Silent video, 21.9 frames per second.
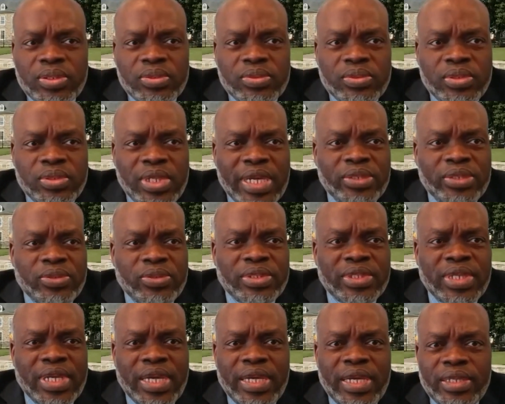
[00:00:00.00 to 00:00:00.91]
We'd like to
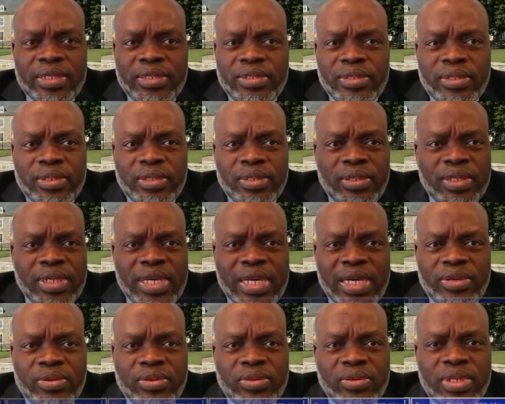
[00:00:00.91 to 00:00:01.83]
thank all
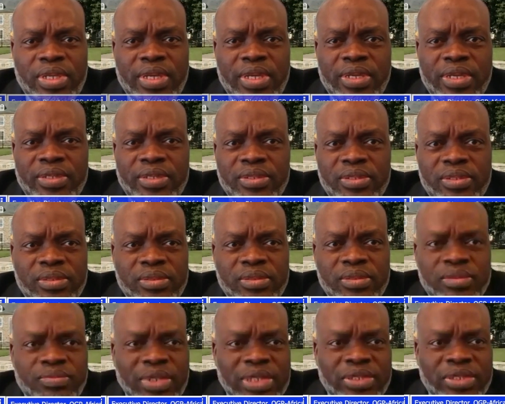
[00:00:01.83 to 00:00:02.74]
our
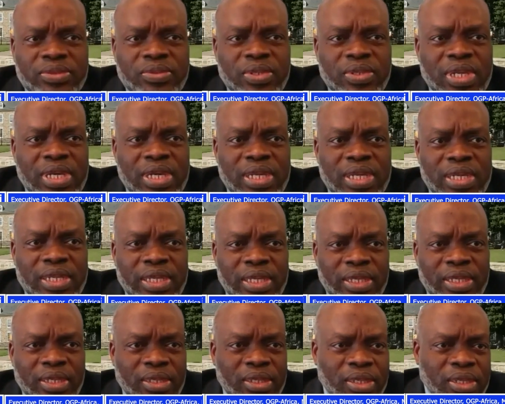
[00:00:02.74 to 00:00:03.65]
colleagues,
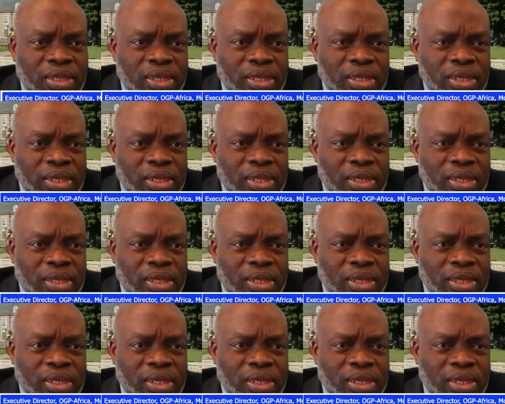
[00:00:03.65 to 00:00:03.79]
particularly,